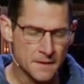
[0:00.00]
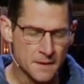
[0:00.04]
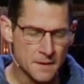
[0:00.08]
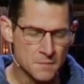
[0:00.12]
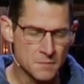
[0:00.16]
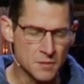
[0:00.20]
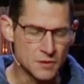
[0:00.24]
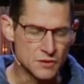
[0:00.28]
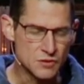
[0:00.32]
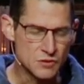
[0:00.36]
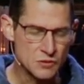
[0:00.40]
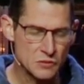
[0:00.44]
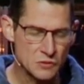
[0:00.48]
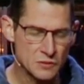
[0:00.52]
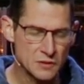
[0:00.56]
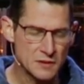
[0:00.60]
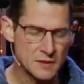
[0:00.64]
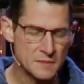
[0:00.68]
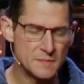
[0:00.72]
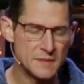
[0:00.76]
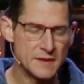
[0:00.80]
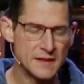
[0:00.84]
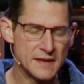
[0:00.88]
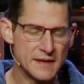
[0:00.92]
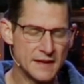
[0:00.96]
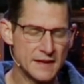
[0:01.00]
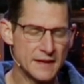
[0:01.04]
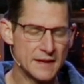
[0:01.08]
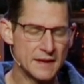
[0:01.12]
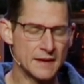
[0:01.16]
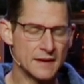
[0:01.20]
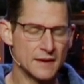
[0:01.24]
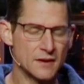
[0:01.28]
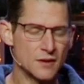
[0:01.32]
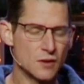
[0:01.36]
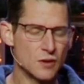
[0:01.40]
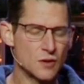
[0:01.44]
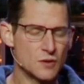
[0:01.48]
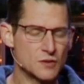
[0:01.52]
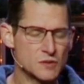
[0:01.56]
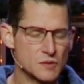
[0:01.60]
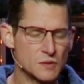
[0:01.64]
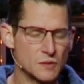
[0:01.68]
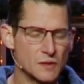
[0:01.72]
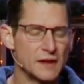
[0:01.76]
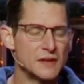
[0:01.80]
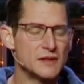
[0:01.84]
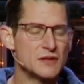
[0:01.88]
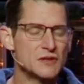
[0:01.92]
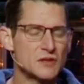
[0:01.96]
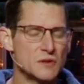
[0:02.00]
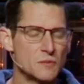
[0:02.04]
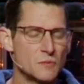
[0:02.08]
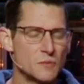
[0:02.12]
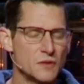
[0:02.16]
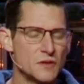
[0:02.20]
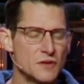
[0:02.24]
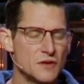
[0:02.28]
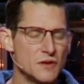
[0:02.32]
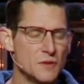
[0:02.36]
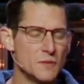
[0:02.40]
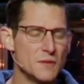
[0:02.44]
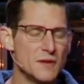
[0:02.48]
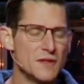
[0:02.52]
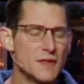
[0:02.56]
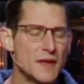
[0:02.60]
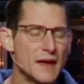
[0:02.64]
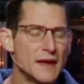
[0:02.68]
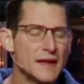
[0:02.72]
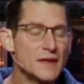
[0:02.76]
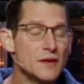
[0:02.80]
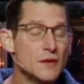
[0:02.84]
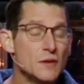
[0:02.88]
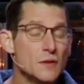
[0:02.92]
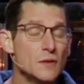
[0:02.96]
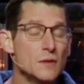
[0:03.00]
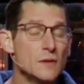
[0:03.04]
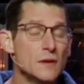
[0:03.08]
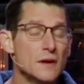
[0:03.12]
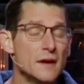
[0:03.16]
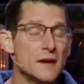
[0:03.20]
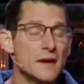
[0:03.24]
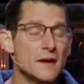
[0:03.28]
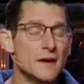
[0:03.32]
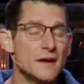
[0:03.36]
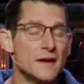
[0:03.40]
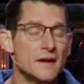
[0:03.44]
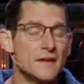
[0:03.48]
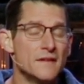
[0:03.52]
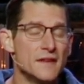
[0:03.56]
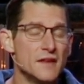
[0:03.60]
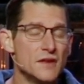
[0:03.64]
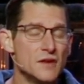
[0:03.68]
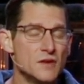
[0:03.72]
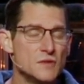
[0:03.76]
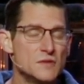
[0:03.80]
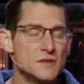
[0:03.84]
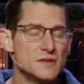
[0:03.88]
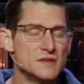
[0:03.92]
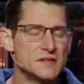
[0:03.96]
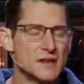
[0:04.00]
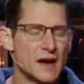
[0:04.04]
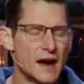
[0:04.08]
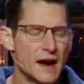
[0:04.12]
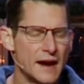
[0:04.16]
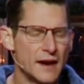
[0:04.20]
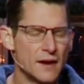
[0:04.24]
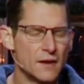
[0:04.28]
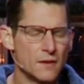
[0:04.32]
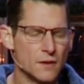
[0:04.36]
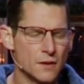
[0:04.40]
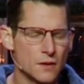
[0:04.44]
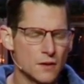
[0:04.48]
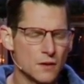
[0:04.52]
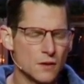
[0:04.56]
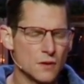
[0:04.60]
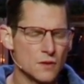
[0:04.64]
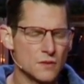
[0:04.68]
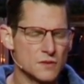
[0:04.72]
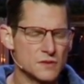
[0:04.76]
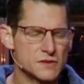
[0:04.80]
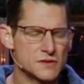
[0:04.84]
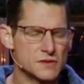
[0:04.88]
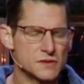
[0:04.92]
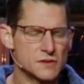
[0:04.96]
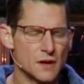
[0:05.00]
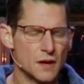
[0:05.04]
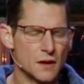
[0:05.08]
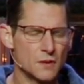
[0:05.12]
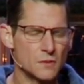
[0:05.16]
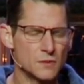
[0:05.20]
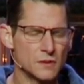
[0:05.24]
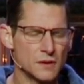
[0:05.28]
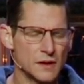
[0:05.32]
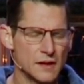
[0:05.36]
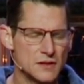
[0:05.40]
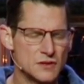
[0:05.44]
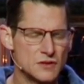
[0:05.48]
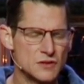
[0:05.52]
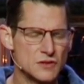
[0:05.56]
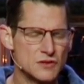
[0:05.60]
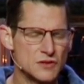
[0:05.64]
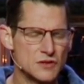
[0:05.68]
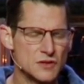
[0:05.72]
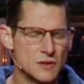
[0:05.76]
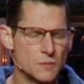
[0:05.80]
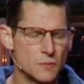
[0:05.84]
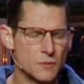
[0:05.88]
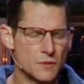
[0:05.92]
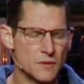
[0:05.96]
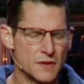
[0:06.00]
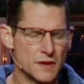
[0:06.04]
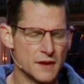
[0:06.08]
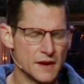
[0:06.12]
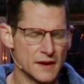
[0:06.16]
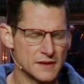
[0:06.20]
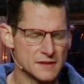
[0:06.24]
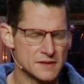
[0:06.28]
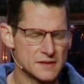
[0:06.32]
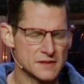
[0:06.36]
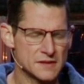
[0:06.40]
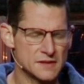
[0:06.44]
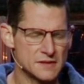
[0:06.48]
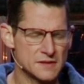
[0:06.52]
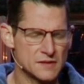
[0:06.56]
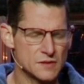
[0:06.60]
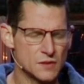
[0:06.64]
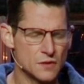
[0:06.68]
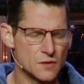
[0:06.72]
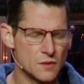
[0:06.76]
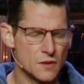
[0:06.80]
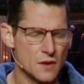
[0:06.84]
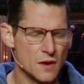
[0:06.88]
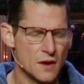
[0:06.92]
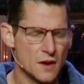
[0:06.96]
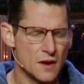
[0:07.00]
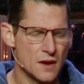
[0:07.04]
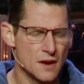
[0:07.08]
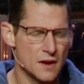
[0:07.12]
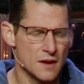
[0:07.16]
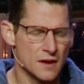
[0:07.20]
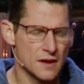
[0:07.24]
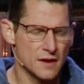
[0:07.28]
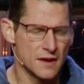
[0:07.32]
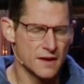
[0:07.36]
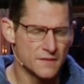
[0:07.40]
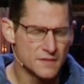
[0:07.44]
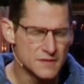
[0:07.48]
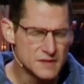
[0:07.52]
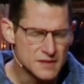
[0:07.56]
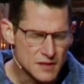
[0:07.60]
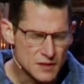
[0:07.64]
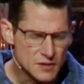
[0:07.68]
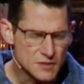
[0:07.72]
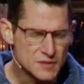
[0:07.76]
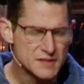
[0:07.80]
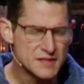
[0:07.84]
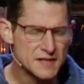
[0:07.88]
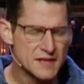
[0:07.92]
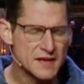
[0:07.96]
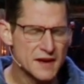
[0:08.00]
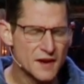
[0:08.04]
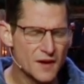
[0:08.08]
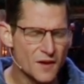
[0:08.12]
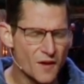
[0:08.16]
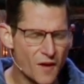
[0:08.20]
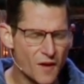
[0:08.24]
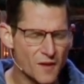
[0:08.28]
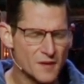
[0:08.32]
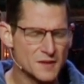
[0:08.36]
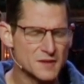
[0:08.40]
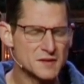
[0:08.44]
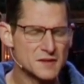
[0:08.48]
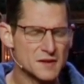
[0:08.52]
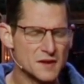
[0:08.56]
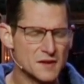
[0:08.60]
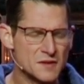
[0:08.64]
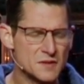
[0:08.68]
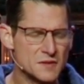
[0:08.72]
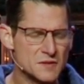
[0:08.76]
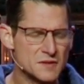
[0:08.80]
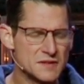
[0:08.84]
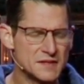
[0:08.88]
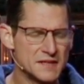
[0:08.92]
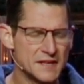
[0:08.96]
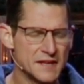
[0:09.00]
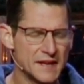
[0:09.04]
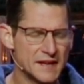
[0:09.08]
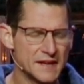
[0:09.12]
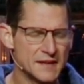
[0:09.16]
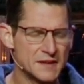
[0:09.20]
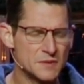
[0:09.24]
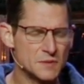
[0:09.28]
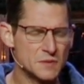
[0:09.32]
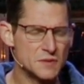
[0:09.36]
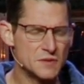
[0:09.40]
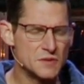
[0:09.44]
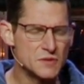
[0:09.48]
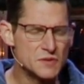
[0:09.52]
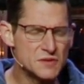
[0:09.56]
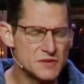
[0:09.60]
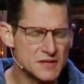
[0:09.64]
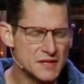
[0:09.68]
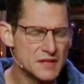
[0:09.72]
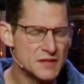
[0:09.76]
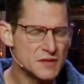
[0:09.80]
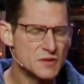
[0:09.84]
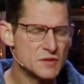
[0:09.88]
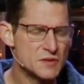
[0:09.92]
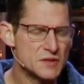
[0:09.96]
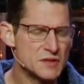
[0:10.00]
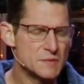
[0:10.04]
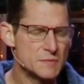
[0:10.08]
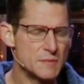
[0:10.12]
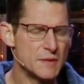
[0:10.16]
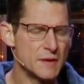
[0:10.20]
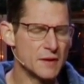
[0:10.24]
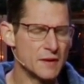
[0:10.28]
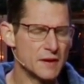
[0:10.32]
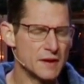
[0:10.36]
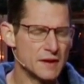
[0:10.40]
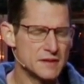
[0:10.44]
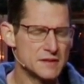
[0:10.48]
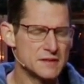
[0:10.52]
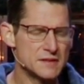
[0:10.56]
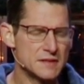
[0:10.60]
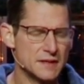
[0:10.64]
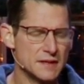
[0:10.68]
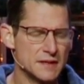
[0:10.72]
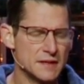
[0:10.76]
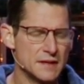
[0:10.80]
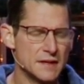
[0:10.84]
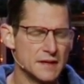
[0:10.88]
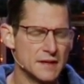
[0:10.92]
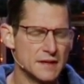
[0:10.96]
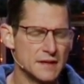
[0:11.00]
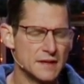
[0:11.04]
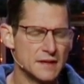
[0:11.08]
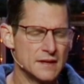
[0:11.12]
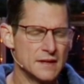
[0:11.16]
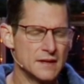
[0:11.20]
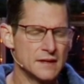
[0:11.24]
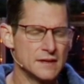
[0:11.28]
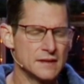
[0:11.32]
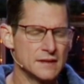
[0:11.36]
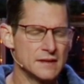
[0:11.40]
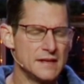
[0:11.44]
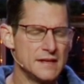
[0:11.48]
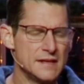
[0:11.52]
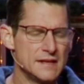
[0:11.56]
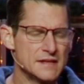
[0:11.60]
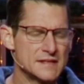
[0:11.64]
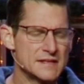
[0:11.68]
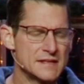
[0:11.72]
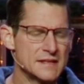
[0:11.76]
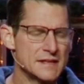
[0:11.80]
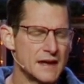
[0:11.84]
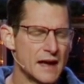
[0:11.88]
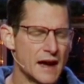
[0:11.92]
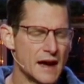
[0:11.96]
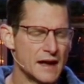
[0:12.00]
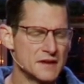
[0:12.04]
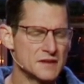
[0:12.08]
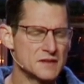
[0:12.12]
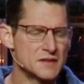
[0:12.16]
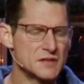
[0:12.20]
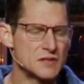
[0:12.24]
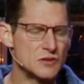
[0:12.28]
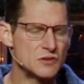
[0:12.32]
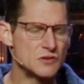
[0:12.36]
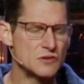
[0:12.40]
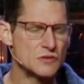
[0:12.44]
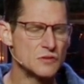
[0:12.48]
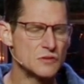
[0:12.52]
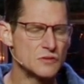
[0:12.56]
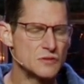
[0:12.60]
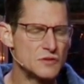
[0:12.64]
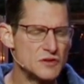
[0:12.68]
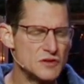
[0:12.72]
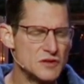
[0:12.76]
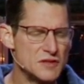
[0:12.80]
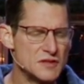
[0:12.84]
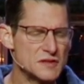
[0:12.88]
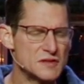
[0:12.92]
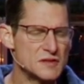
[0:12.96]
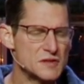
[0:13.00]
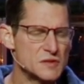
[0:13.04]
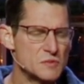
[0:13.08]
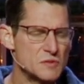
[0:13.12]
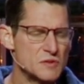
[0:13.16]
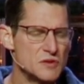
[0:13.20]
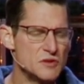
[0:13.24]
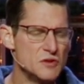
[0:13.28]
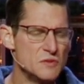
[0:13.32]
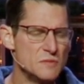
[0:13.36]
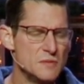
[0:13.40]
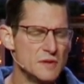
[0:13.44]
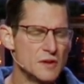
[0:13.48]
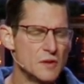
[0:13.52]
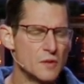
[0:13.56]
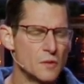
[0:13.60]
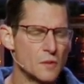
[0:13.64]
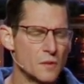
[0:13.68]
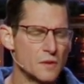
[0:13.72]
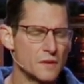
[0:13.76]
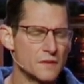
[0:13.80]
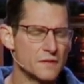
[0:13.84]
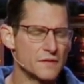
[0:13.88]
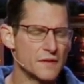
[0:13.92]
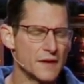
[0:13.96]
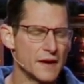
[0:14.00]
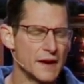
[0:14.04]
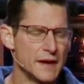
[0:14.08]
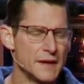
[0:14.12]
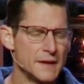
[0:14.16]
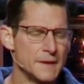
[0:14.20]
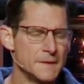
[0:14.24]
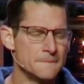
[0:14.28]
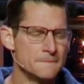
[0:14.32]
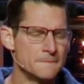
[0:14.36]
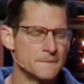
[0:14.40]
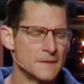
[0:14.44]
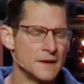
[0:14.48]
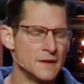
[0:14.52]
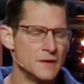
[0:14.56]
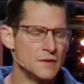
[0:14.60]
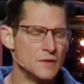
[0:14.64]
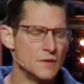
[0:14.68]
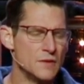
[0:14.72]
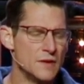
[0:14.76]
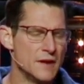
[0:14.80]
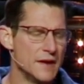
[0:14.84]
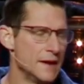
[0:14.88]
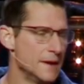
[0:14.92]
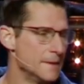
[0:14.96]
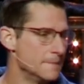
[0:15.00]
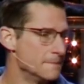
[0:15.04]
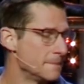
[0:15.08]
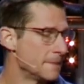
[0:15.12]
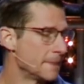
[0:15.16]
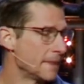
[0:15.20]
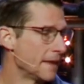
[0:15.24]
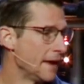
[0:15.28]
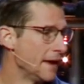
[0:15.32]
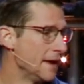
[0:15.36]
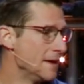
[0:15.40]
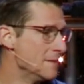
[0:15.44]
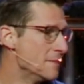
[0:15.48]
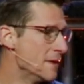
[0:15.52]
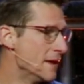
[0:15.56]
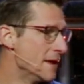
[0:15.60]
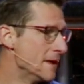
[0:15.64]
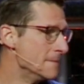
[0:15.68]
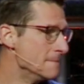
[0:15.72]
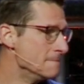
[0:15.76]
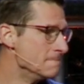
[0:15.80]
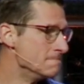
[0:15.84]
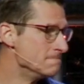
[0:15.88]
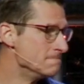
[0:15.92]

but truly be in a close relationship with you. We thank you that you desire a close uh, relationship with us. And so give us ears to hear, hearts to understand. Would you send your spirit to lead us and guide us in truth? Jesus, would you be glorified? In your name, amen